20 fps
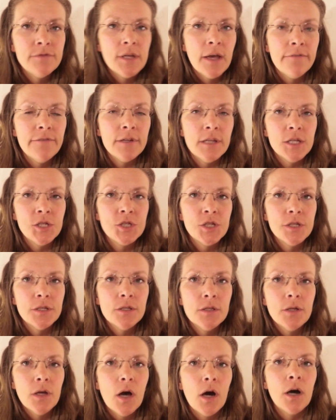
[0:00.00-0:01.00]

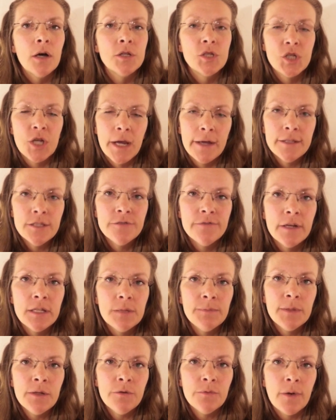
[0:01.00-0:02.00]
definition on child's
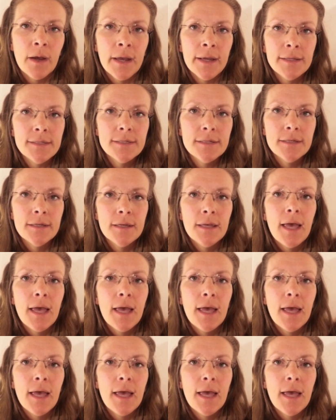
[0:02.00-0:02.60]
fundamental right,